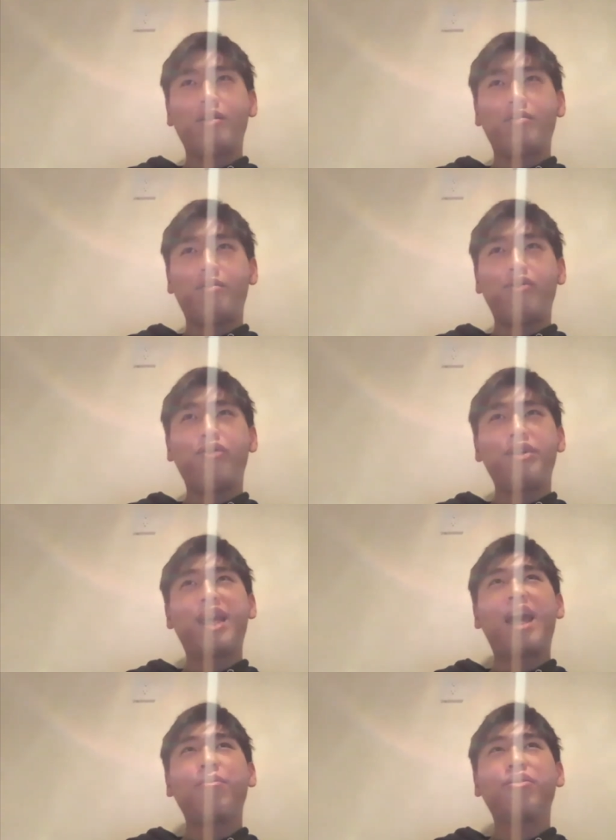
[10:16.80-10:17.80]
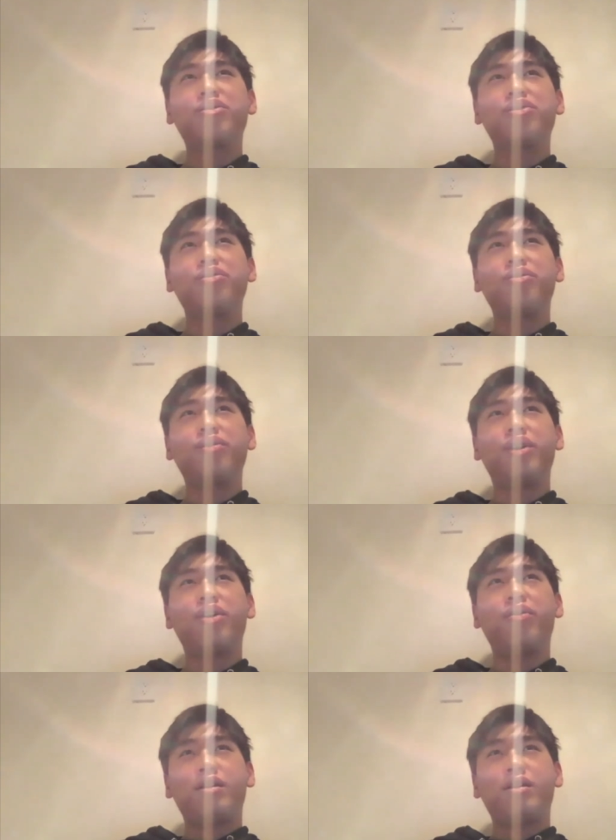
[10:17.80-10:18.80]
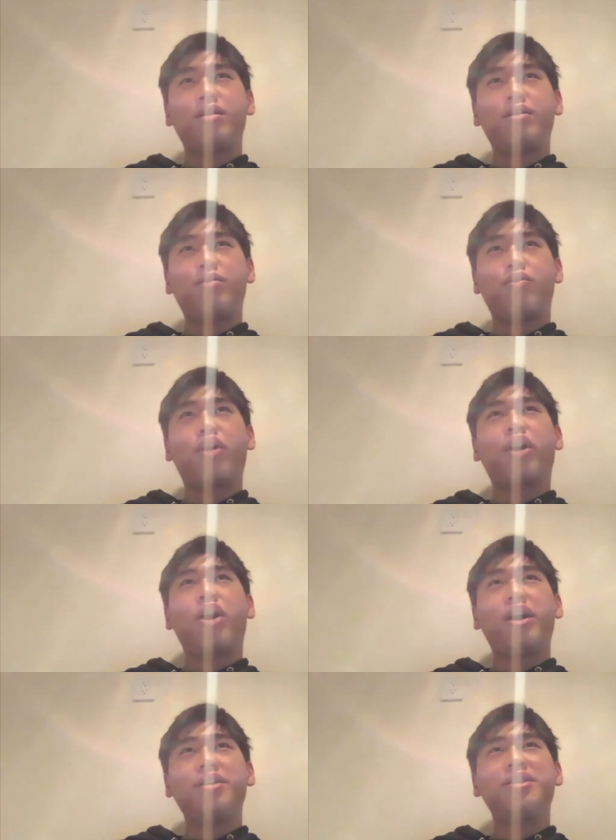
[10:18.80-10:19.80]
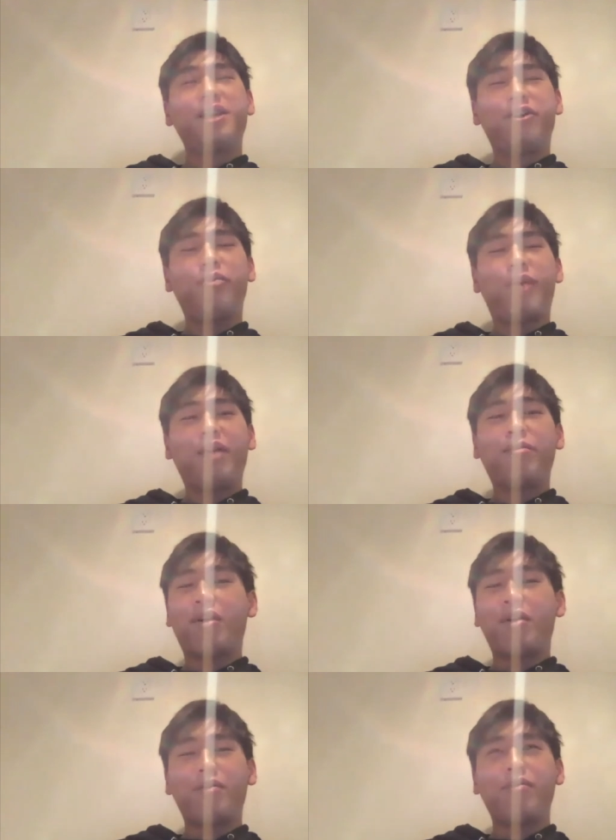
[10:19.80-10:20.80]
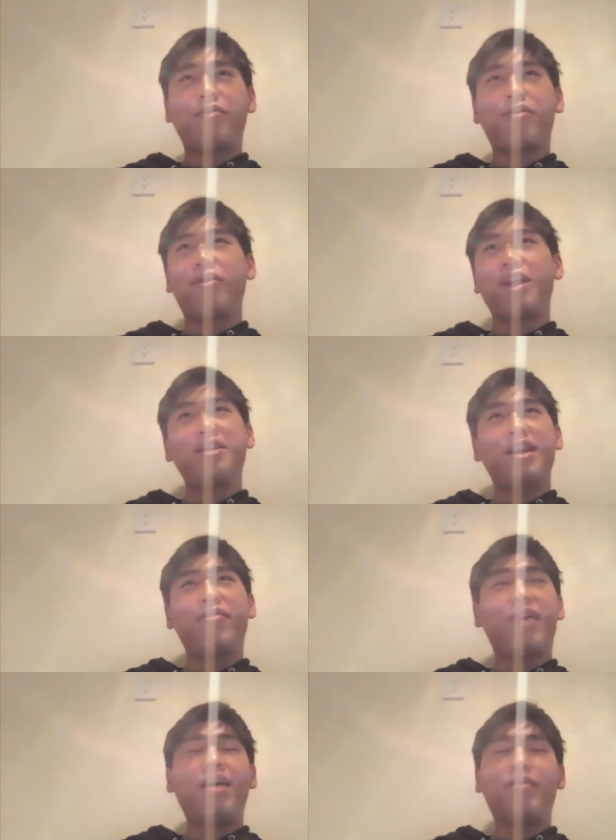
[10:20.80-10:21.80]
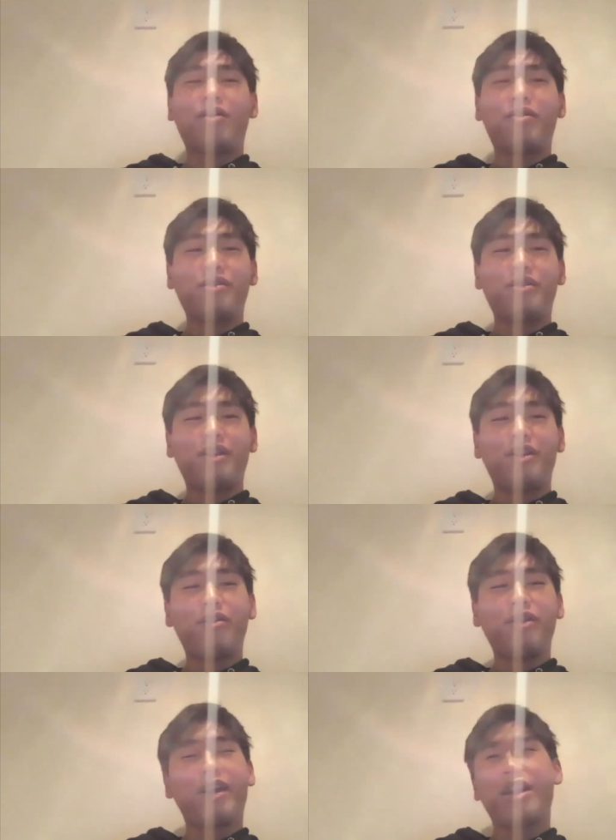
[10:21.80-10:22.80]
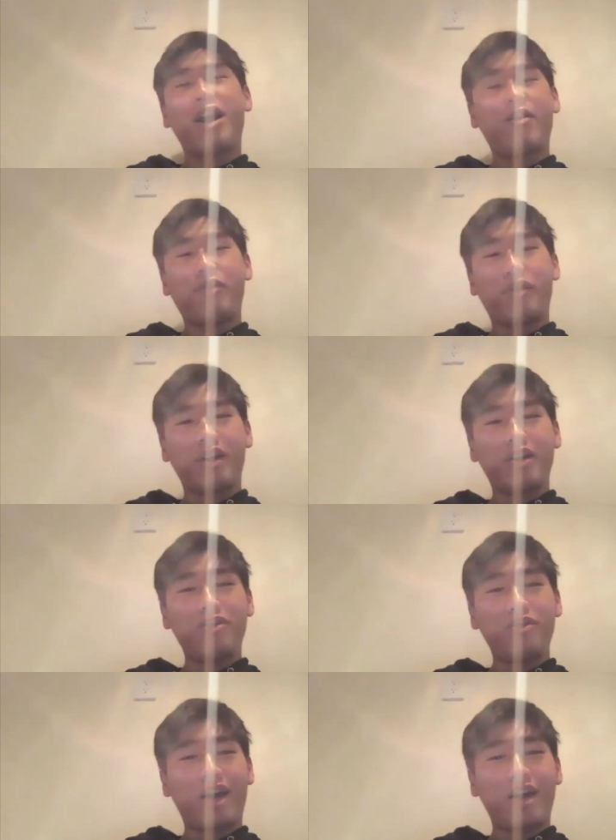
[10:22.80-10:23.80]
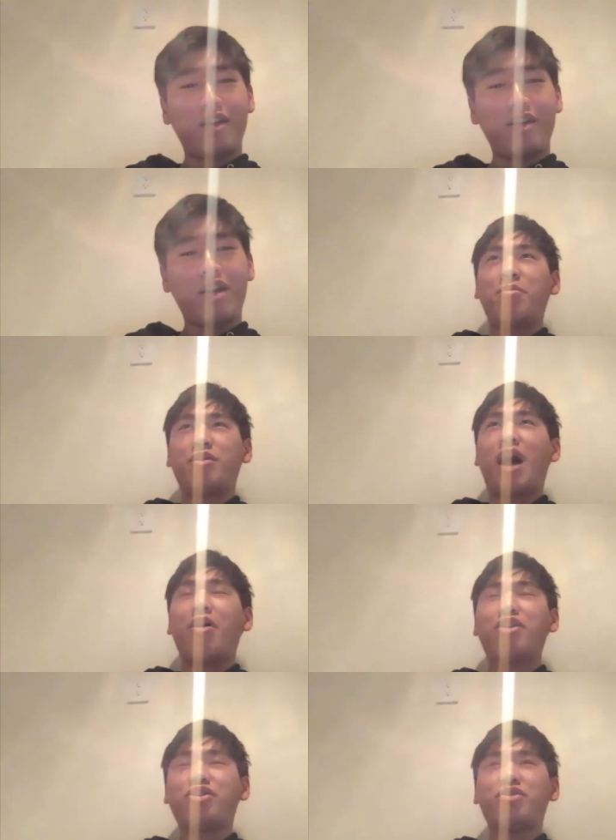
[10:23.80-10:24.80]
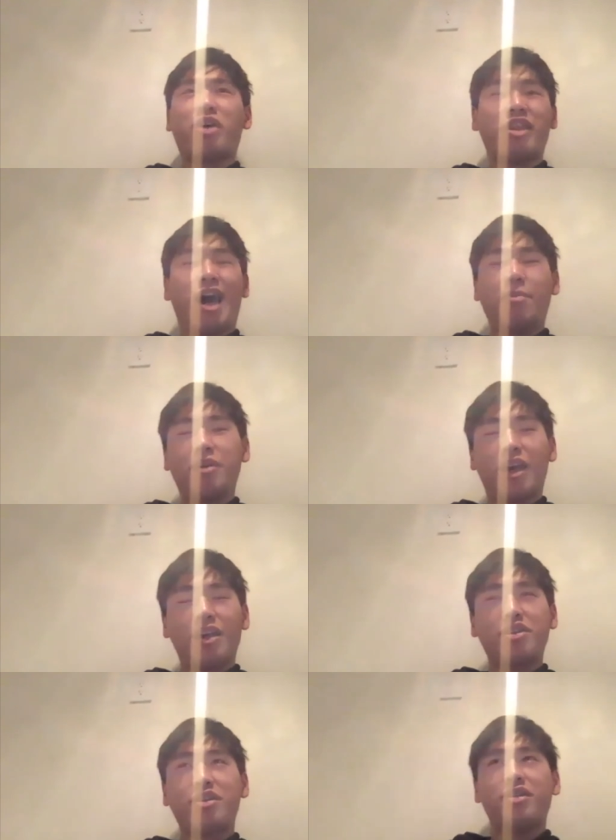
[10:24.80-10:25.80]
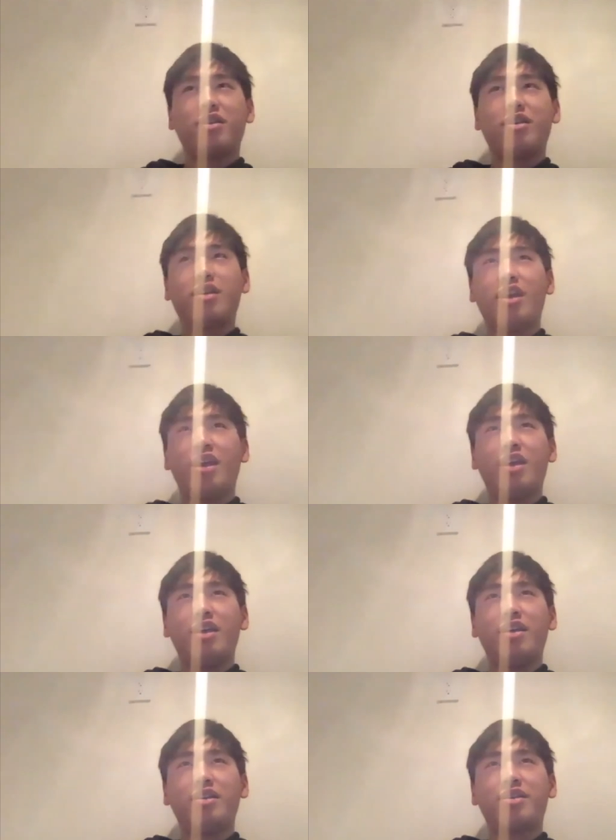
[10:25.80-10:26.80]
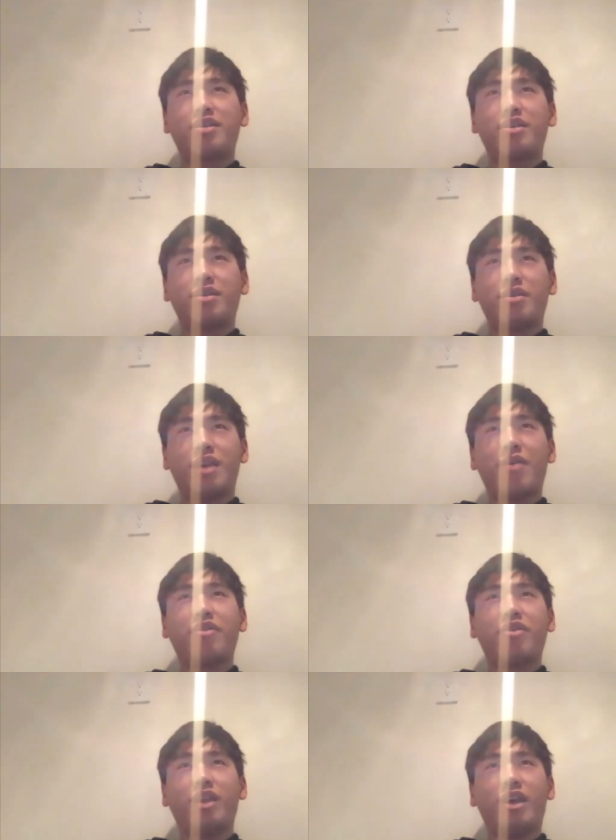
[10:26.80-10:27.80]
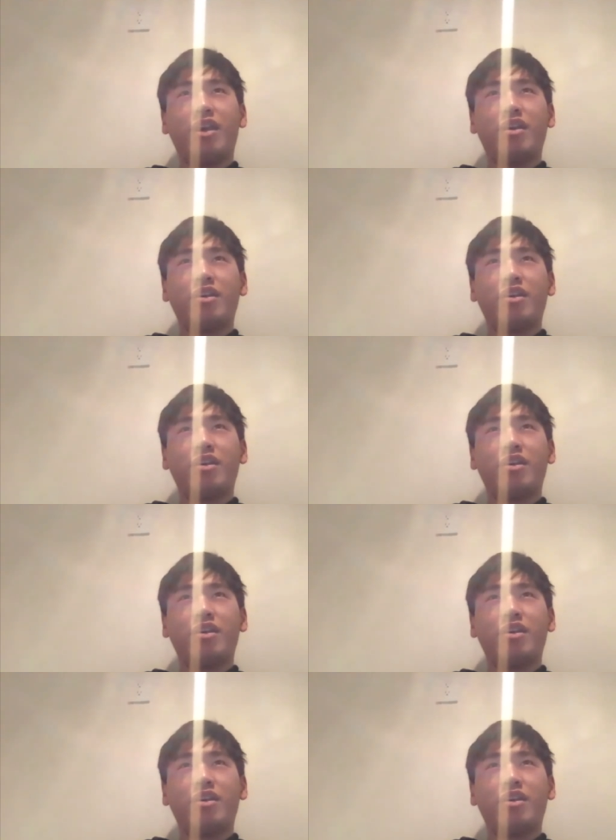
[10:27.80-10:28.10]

who is able to you know work on a single math problem for let's say five hours you know like not everyone can do that how you do on the application is definitely